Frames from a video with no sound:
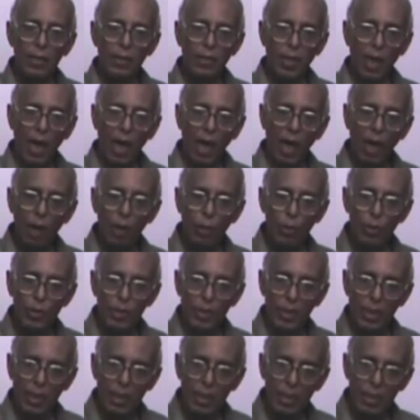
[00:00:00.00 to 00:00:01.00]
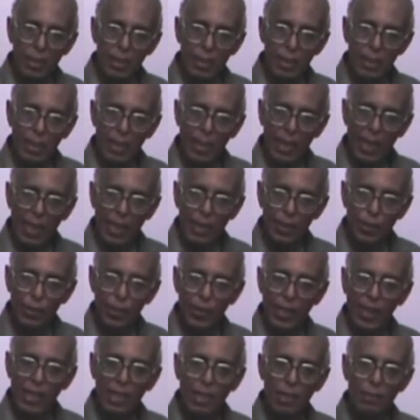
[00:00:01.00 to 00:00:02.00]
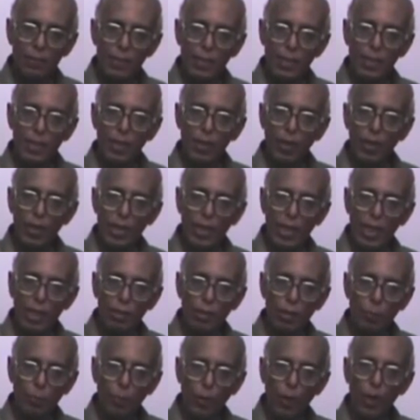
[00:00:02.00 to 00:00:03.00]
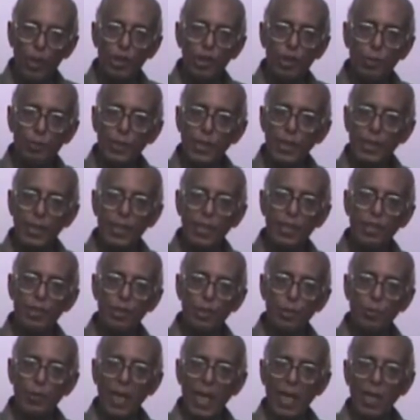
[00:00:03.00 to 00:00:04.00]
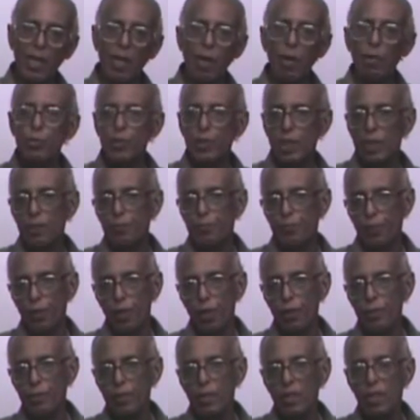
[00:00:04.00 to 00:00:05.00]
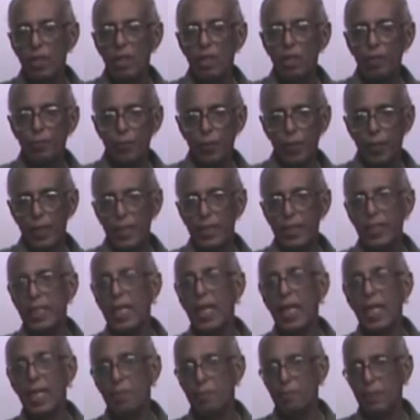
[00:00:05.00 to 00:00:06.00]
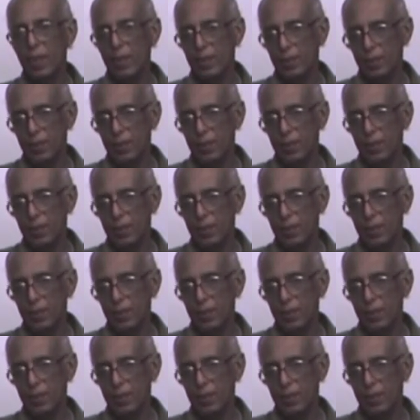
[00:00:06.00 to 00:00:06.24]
how the electronegativity or electropositivity is to be accounted for any element.